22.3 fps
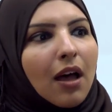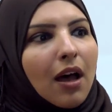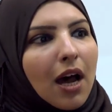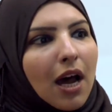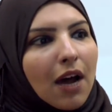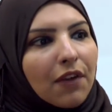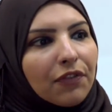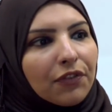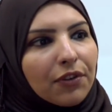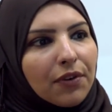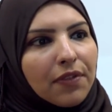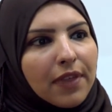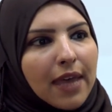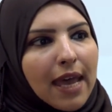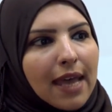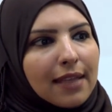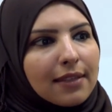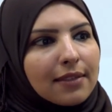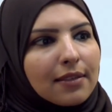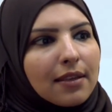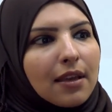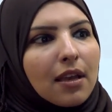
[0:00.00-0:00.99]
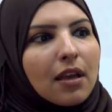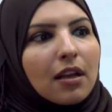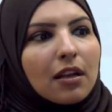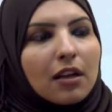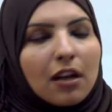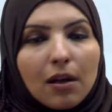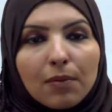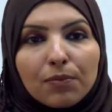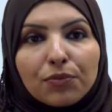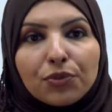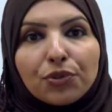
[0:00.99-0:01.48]
After that
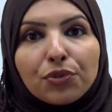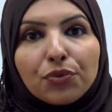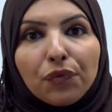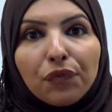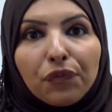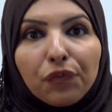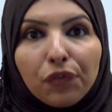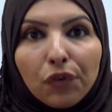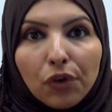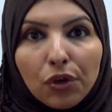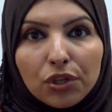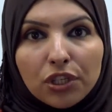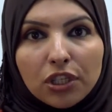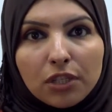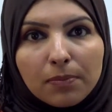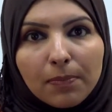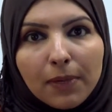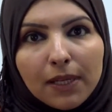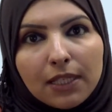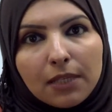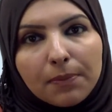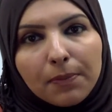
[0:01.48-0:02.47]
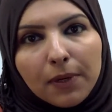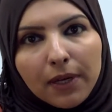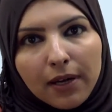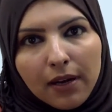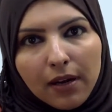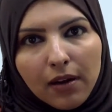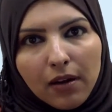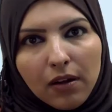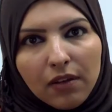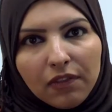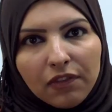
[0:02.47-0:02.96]
comes your first body
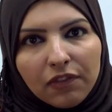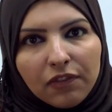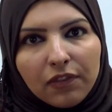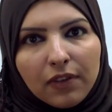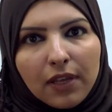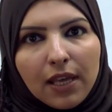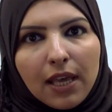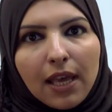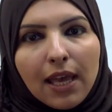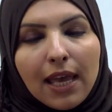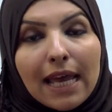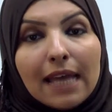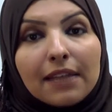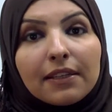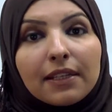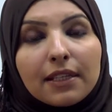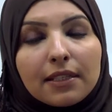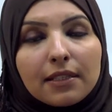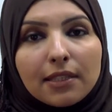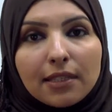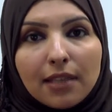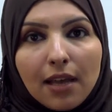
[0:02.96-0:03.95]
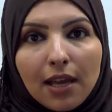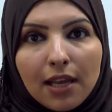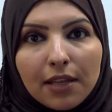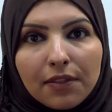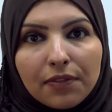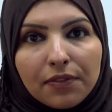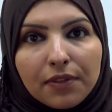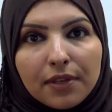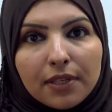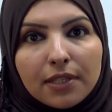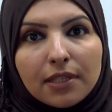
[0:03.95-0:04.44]
paragraph. And
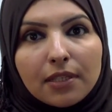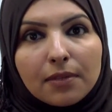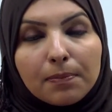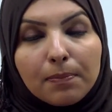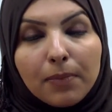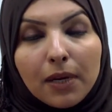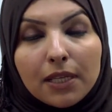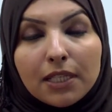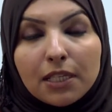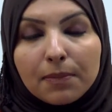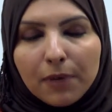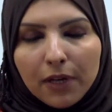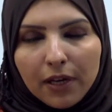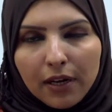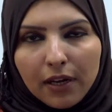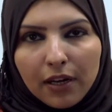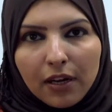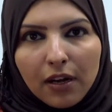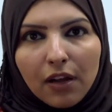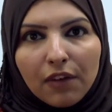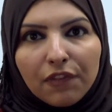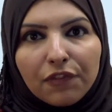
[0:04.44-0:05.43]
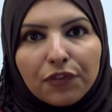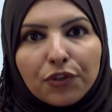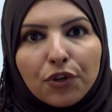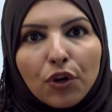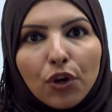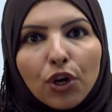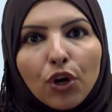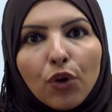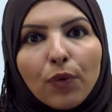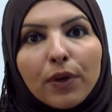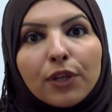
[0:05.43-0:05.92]
inside this body paragraph, you
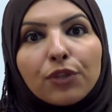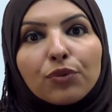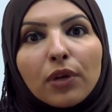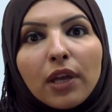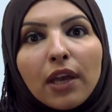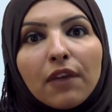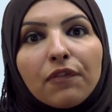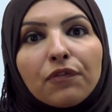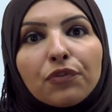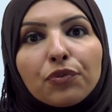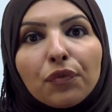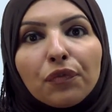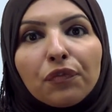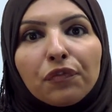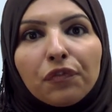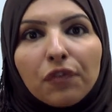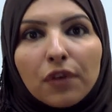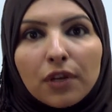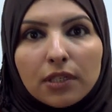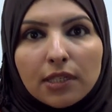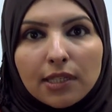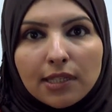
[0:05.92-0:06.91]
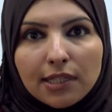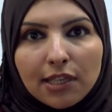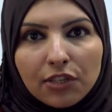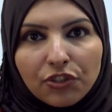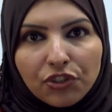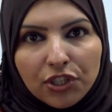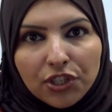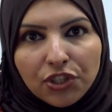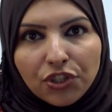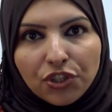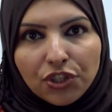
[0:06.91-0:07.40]
are going to give your first
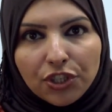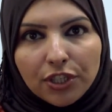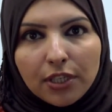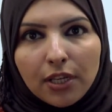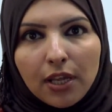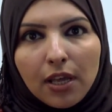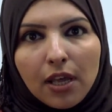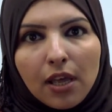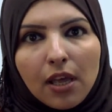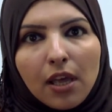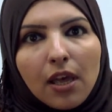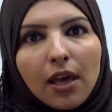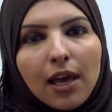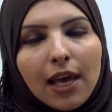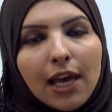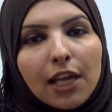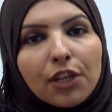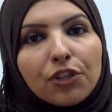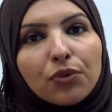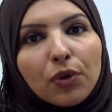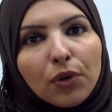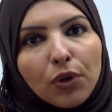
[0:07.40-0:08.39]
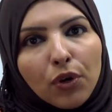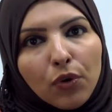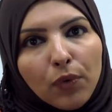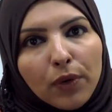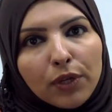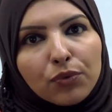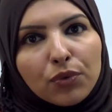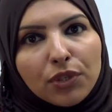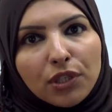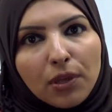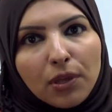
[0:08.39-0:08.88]
suggestion and you are going to